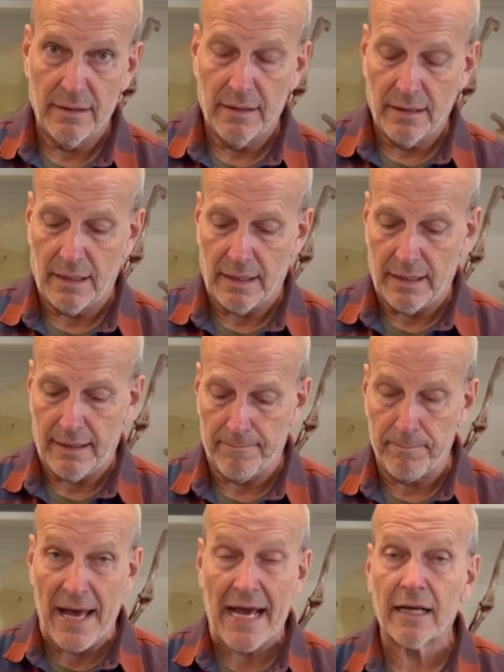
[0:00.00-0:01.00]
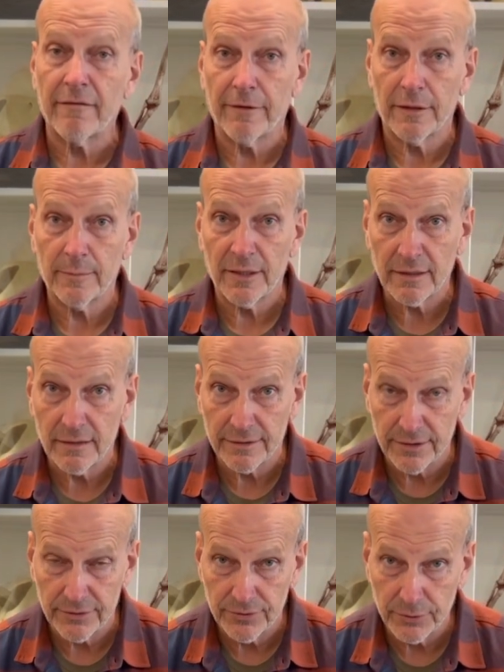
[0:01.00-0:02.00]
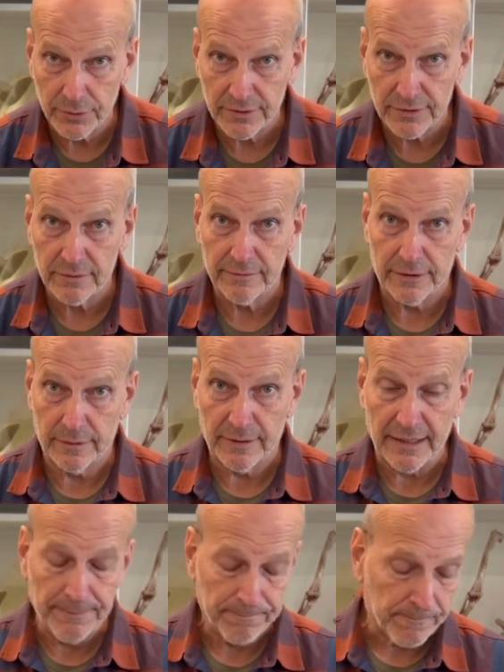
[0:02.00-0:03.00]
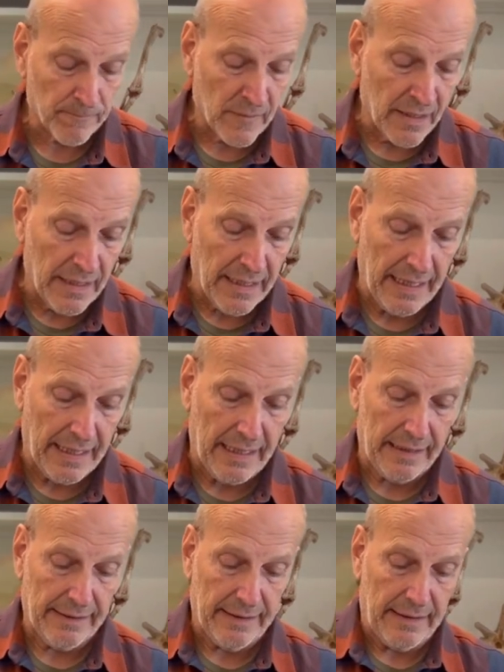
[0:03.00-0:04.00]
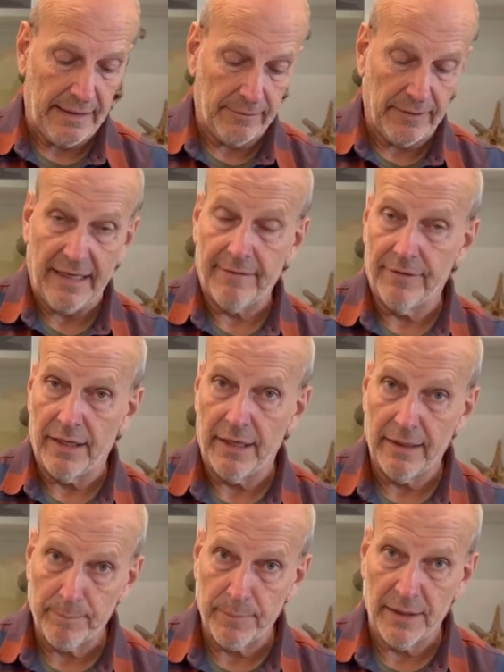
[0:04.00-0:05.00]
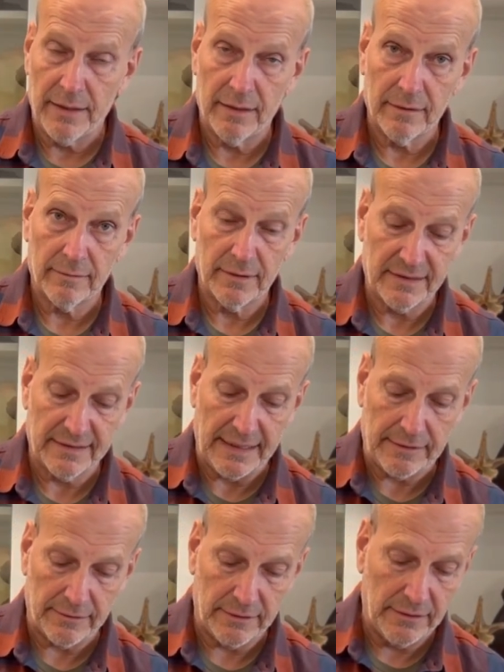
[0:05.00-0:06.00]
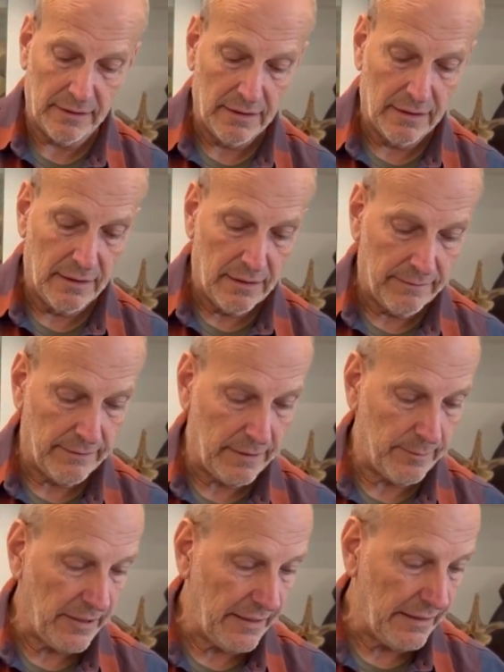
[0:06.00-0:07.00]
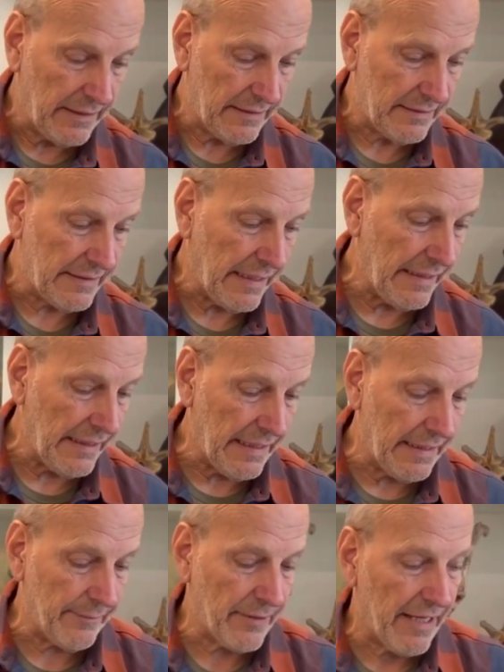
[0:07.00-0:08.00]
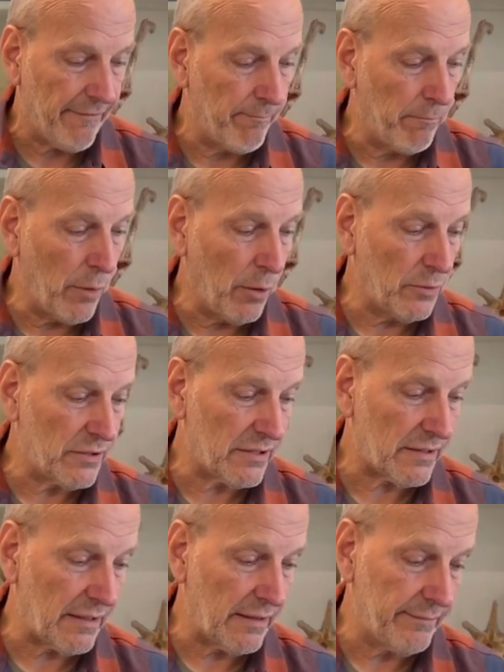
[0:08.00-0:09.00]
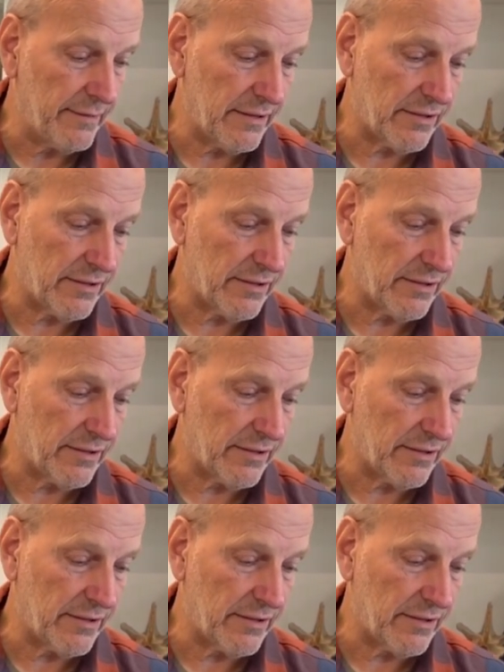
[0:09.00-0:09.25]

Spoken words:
back vertebra called the dorsal vertebrae, and we have the hip with the sacral vertebrae inside it, and then we have most of this